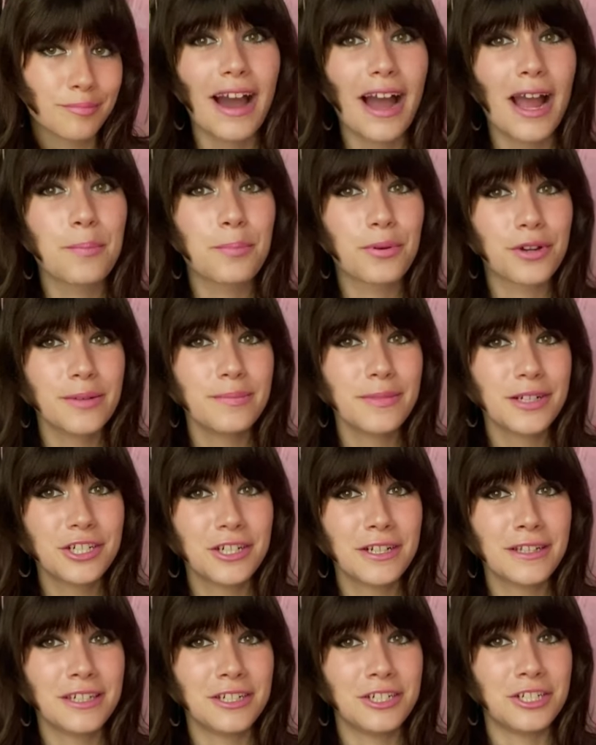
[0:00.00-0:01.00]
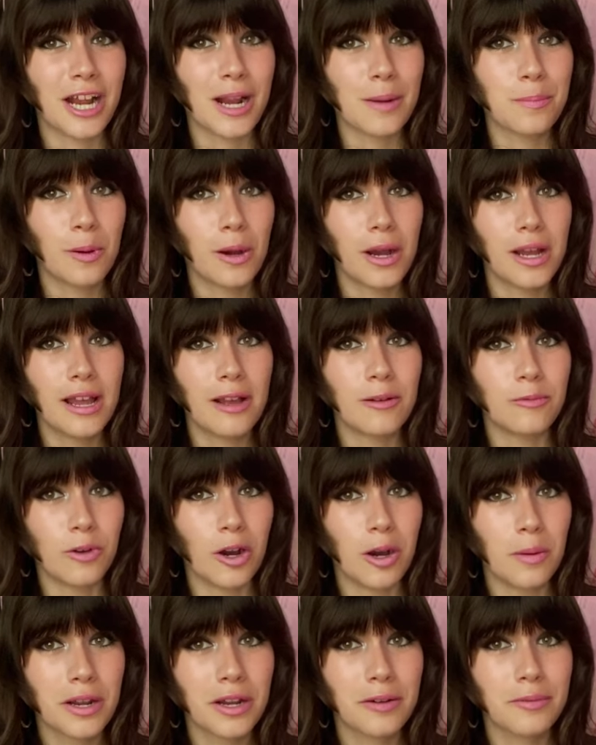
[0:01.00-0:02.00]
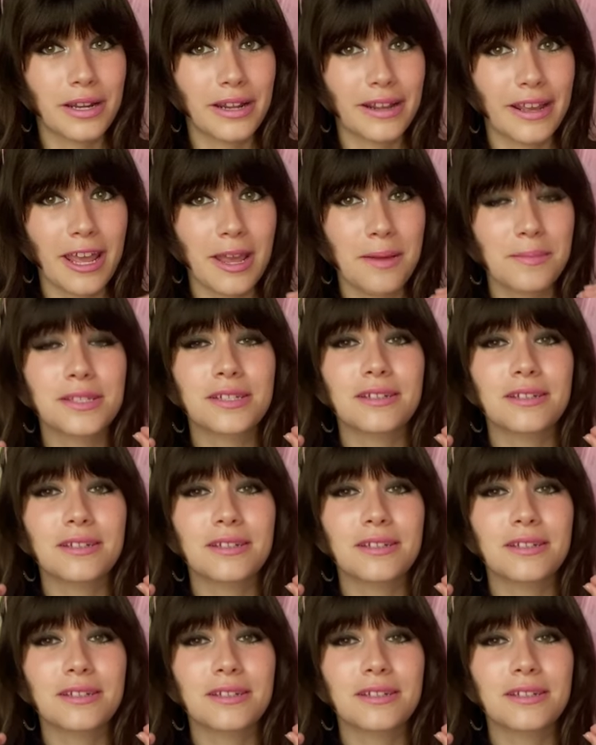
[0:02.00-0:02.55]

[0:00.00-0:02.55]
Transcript: I pretty much hit the jackpot at Walmart when it came